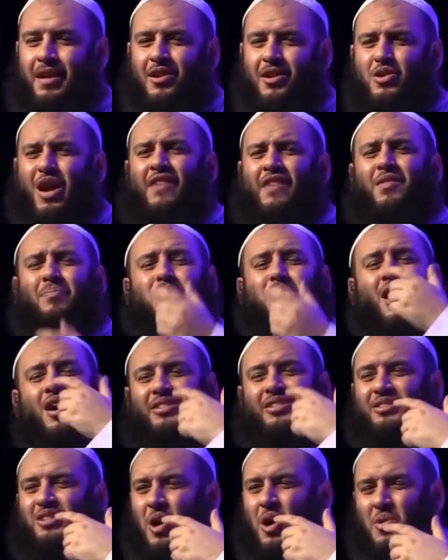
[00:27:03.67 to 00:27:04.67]
You have a
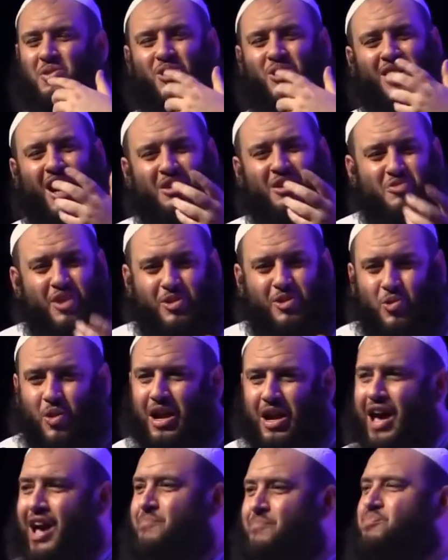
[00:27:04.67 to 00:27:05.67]
blocked nose, you can't read
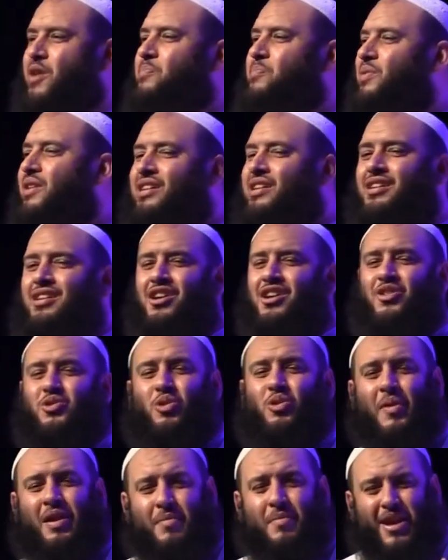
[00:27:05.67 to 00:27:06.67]
Quran properly.
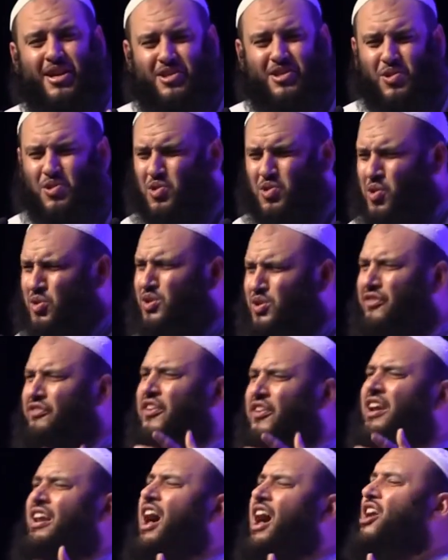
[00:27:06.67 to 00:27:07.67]
You want to make sujood, you
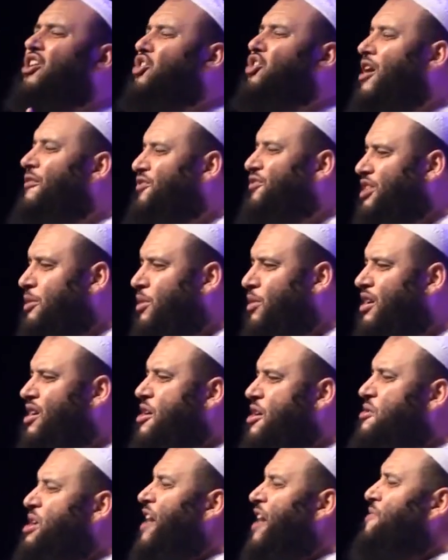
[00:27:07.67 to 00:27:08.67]
feel uncomfortable.
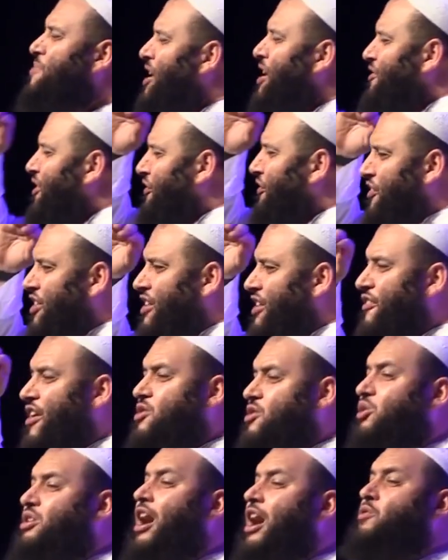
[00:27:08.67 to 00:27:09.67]
You have a bit of a fever,
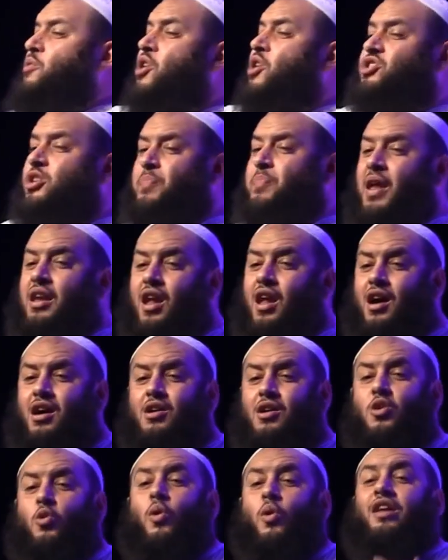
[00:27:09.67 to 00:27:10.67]
you can't worship Allah.
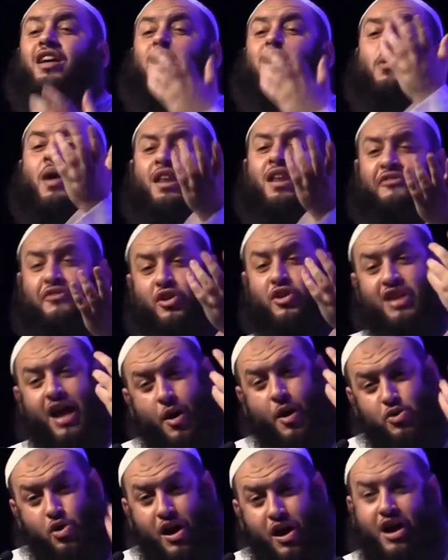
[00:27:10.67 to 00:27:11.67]
What are you waiting for?
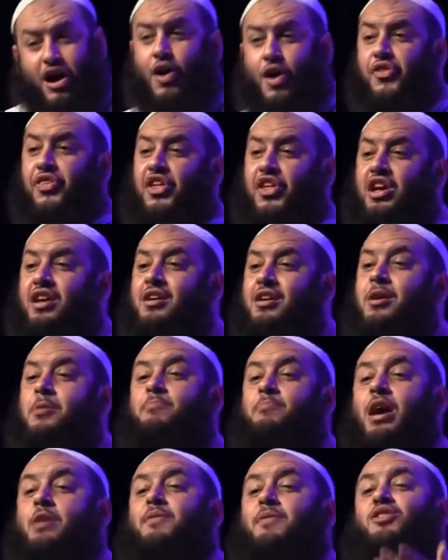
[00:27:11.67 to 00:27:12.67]
Now you are healthy.
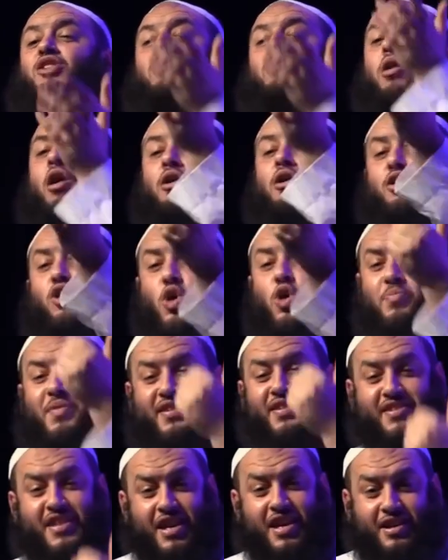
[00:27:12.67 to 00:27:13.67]
Maybe tomorrow you will be
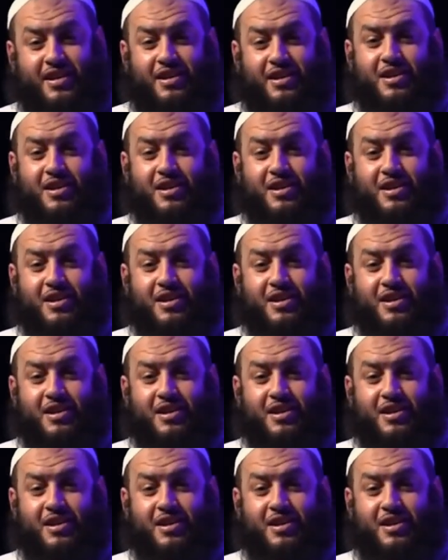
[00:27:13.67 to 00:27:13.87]
sick.